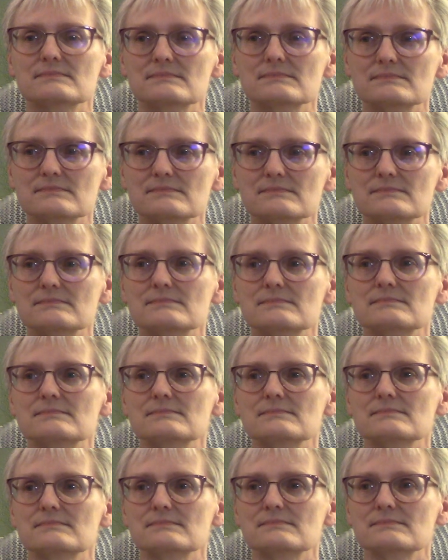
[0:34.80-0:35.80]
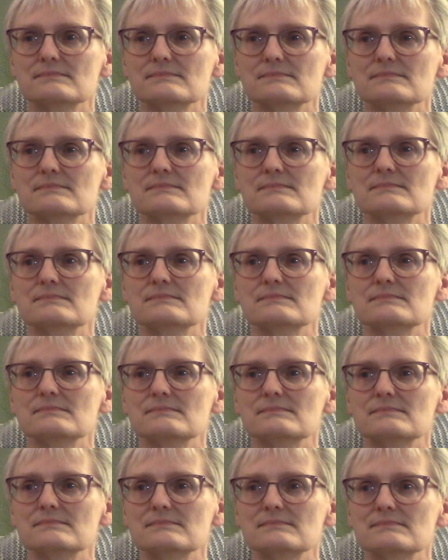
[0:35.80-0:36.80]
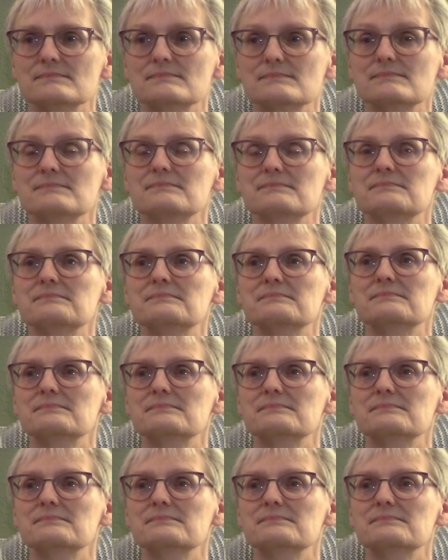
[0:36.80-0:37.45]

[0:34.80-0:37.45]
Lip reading: (not speaking)